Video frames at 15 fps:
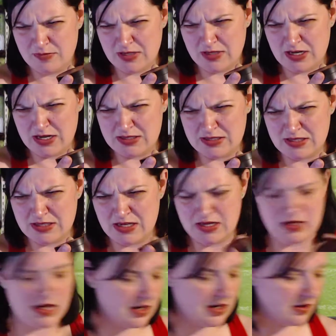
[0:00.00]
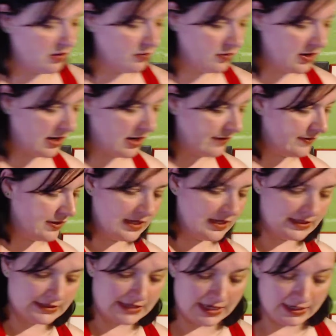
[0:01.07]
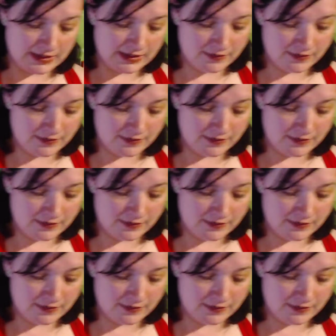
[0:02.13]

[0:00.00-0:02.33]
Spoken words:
Kind of see? I don't know. Whatever. That's not